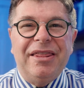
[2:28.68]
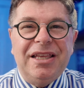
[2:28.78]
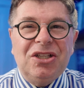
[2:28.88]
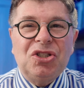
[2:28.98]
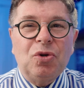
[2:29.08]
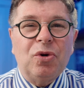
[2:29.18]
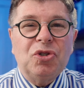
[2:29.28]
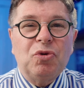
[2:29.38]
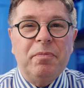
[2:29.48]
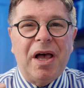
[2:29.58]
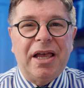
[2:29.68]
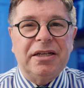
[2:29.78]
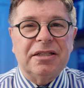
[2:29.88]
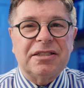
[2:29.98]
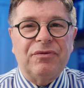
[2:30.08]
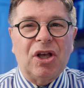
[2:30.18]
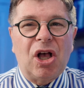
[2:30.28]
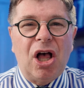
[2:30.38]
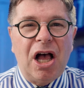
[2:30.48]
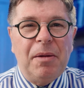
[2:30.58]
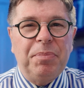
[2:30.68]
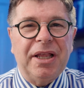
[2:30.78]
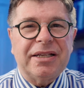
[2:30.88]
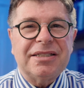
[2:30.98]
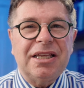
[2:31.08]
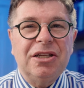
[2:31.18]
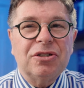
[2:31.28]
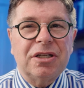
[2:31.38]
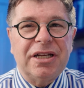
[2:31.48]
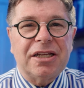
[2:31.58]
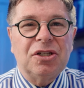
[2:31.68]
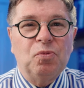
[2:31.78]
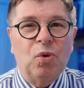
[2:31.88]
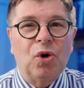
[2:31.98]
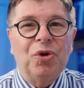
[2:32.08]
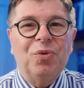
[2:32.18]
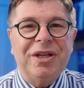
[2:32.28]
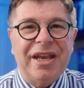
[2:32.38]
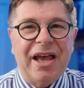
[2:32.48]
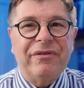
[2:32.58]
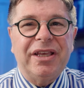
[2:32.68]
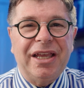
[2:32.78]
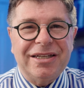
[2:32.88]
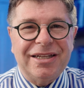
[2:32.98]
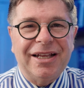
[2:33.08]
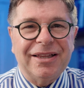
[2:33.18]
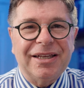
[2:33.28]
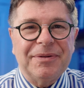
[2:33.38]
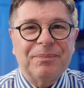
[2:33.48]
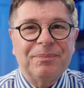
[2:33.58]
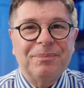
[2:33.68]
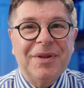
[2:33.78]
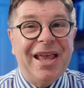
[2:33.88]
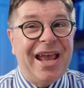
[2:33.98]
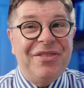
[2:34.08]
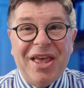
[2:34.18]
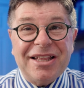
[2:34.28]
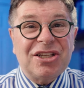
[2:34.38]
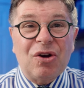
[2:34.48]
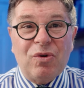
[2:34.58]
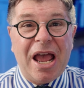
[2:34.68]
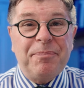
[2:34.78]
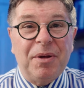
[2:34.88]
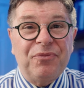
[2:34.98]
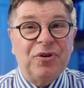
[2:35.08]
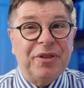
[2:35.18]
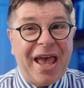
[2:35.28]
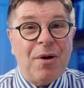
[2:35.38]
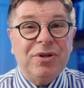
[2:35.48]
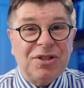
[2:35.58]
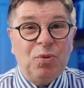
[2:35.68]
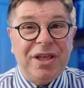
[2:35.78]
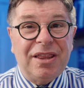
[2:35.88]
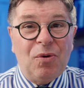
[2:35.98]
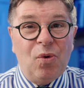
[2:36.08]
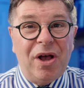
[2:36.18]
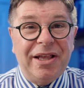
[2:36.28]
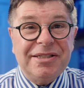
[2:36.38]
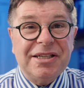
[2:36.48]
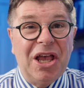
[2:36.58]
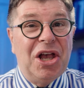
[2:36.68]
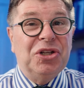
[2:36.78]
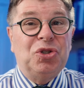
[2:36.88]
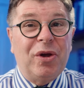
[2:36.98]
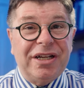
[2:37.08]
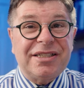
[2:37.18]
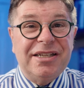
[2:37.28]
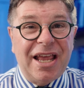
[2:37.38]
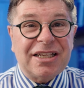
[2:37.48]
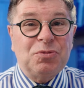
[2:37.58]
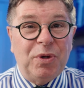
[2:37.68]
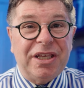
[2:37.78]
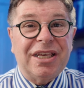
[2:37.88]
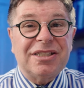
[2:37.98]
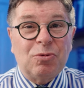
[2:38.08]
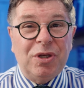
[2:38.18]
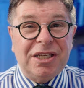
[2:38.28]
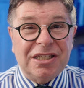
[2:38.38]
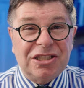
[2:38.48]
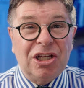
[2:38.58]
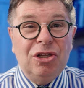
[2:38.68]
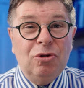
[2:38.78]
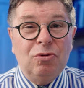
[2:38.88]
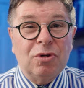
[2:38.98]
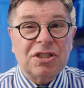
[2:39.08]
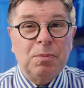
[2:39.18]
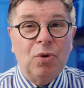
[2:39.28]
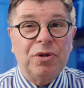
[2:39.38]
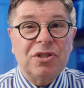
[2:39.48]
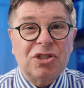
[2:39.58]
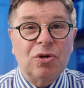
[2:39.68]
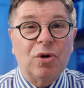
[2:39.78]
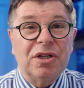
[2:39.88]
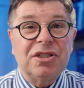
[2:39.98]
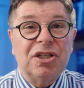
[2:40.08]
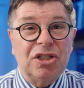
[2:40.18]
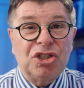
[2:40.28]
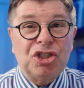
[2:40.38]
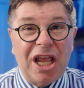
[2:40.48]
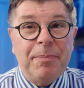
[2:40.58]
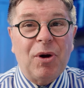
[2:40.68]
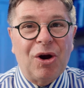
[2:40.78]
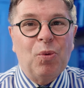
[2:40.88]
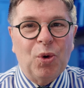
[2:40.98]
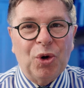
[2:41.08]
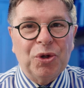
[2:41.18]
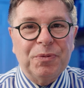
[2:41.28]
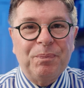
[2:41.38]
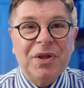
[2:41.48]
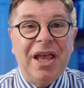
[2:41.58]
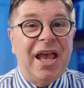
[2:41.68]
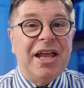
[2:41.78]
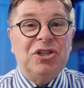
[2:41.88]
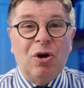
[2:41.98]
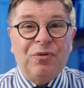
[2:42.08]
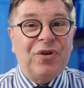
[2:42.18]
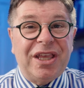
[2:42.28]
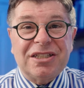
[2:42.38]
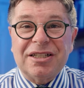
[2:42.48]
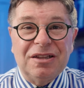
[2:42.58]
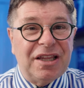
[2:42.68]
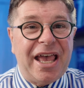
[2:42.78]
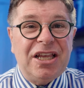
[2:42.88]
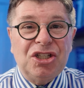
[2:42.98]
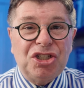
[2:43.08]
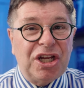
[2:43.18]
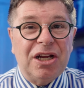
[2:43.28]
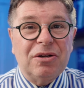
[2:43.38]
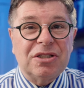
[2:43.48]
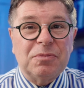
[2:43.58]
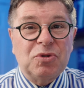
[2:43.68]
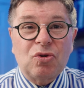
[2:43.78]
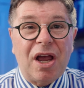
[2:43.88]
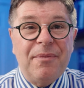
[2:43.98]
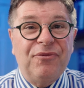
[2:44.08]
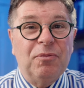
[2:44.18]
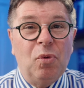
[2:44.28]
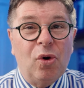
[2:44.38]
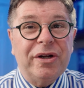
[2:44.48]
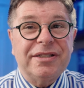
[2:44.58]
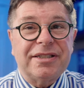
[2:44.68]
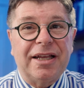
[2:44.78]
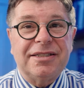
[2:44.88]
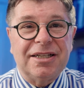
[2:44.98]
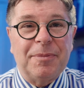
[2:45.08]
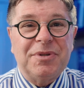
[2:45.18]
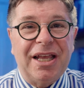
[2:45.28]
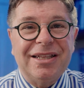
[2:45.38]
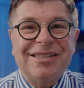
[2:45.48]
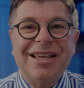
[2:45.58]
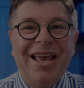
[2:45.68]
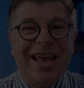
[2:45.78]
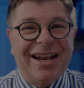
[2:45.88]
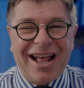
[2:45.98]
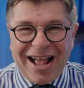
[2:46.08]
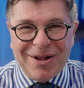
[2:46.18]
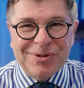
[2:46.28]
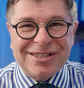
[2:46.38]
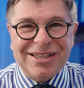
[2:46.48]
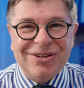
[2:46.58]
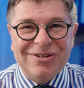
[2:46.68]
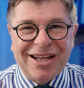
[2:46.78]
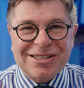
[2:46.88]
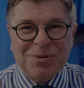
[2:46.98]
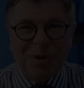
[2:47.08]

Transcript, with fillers: These stories remind us of the complex, interconnected world we navigate daily. And that's our wrap up for That Was the Week That Was. Join us next week as we continue to explore the stories that shape our world. And don't forget to like, share, and subscribe for more insights and updates. And I will see you next